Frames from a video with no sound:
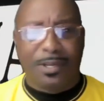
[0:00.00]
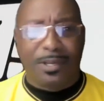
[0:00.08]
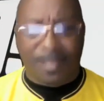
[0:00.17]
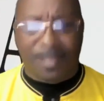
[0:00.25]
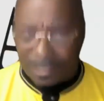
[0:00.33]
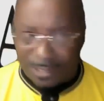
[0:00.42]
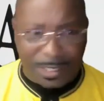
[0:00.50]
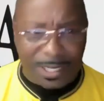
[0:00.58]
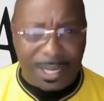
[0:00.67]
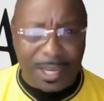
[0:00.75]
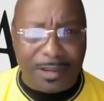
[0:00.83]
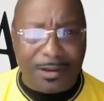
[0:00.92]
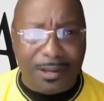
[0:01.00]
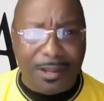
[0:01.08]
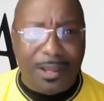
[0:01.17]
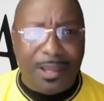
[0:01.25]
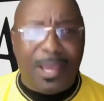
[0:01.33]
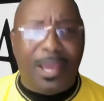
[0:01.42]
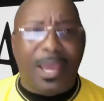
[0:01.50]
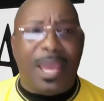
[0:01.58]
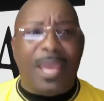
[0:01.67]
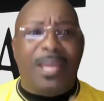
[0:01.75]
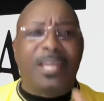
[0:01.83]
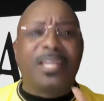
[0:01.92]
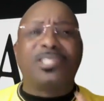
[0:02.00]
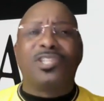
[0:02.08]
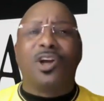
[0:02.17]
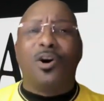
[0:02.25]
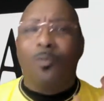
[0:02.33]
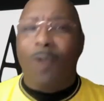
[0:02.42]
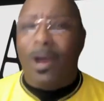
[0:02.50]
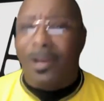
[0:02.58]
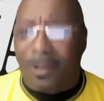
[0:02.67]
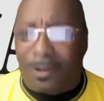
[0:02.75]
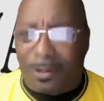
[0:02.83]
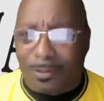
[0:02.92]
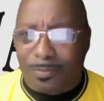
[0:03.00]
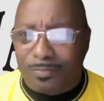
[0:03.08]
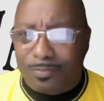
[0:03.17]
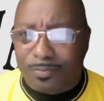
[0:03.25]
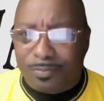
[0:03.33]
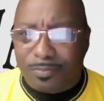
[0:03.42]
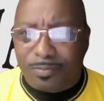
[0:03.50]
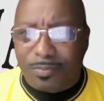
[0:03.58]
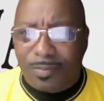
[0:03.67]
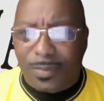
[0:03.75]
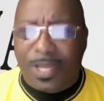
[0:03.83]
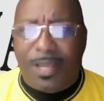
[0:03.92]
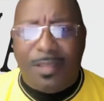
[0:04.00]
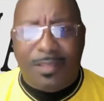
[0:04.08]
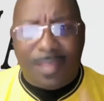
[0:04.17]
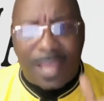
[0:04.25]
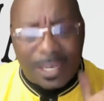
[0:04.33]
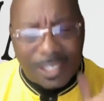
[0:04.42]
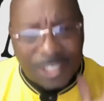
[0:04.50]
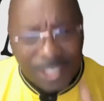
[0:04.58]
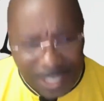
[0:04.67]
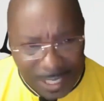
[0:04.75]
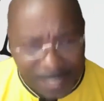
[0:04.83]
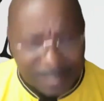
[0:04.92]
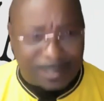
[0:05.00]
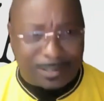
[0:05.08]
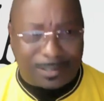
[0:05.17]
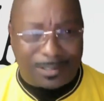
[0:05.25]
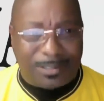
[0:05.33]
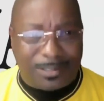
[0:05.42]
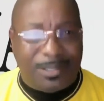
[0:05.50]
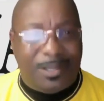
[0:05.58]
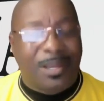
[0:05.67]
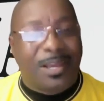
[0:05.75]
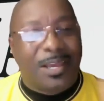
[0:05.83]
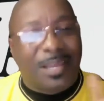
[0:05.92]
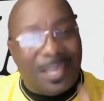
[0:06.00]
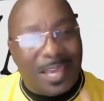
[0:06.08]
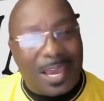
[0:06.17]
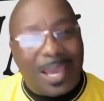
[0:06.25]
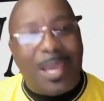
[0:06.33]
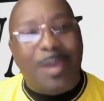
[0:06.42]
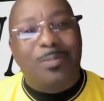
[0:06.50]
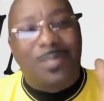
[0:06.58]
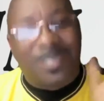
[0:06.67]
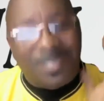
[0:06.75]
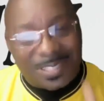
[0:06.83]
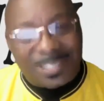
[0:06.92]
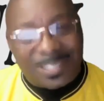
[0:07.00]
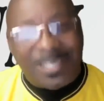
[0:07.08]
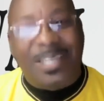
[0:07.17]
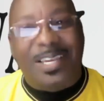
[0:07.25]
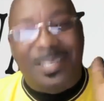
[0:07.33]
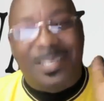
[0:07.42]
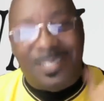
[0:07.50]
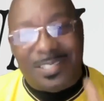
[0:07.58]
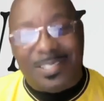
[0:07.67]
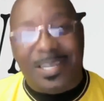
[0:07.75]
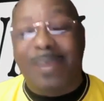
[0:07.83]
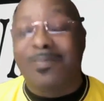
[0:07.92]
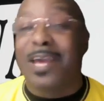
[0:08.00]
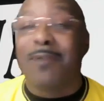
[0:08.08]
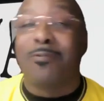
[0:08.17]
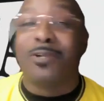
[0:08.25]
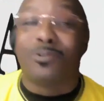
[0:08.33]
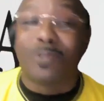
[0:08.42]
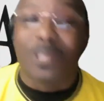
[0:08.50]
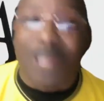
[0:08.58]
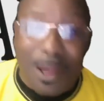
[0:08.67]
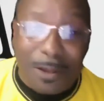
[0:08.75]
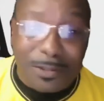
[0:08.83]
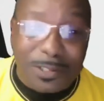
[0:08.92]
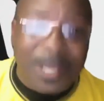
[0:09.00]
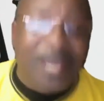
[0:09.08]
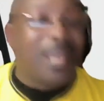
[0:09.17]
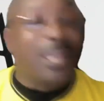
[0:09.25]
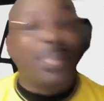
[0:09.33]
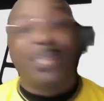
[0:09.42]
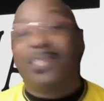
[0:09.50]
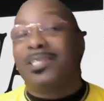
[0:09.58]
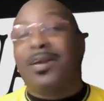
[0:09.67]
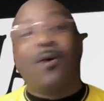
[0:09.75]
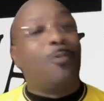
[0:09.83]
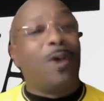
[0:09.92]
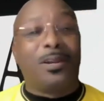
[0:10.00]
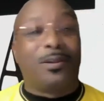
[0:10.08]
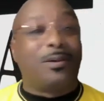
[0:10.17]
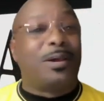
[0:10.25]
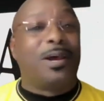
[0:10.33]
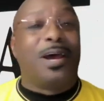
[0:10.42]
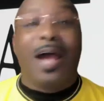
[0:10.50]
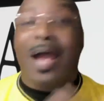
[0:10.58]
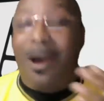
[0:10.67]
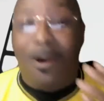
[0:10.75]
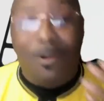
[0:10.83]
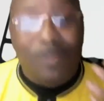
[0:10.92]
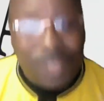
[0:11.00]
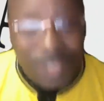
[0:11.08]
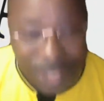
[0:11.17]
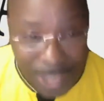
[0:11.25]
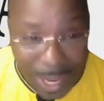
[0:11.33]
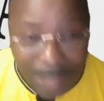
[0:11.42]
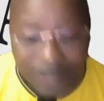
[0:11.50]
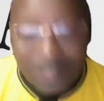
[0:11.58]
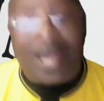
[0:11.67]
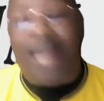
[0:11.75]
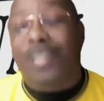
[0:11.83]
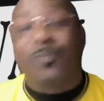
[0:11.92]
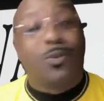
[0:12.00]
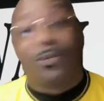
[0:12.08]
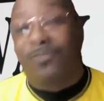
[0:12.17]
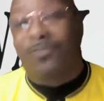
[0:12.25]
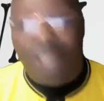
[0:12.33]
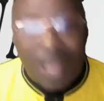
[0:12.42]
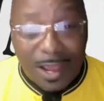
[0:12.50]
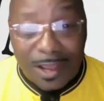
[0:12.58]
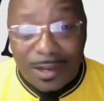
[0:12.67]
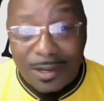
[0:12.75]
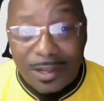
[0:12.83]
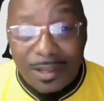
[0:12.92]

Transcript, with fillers: Yes, it did. And it is no wonder that Jesus came to seek and to save that which was lost. And don't wonder how jo- the Gospel of John